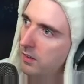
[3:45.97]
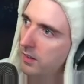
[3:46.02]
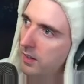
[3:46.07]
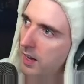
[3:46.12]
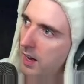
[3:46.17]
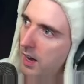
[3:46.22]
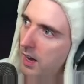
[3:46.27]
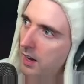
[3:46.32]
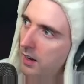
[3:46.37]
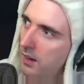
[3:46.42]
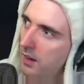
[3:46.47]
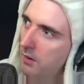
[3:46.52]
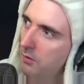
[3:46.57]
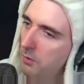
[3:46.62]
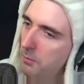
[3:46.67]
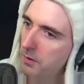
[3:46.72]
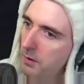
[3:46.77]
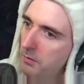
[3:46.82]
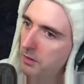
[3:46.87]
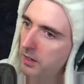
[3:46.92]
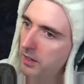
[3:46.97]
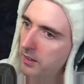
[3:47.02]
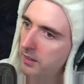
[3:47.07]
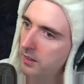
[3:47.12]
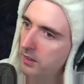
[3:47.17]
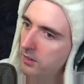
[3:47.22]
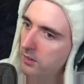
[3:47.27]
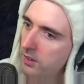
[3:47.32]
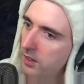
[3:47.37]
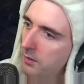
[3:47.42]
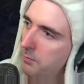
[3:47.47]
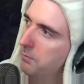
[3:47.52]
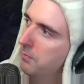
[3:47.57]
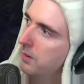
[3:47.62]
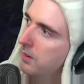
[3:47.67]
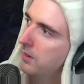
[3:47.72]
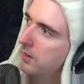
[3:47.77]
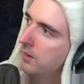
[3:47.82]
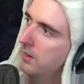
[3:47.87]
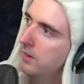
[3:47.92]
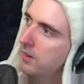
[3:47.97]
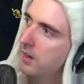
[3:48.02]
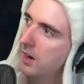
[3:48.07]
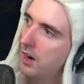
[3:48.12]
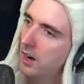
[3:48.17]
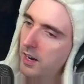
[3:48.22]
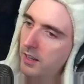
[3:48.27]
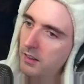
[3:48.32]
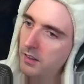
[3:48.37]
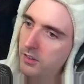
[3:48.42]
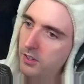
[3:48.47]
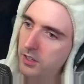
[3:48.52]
Nah, I won't be able to get there in time. All right, let's